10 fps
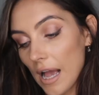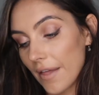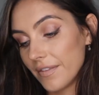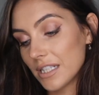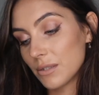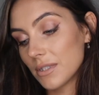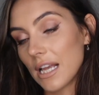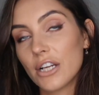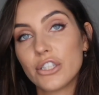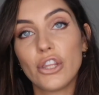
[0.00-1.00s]
and this was
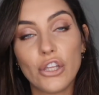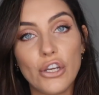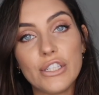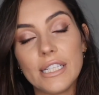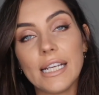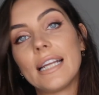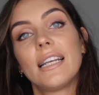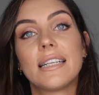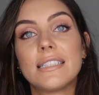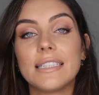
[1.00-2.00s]
actually
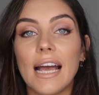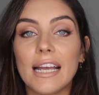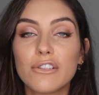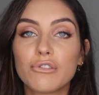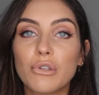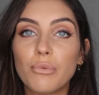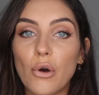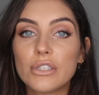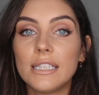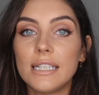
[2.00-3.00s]
$39.99, so it
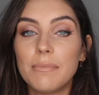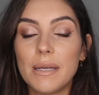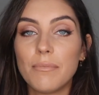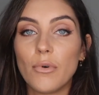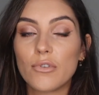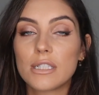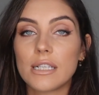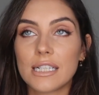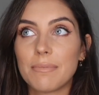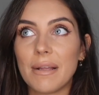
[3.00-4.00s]
was a little bit more
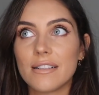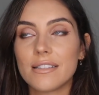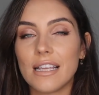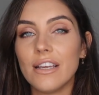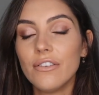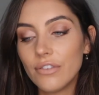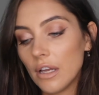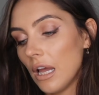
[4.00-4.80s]
expensive.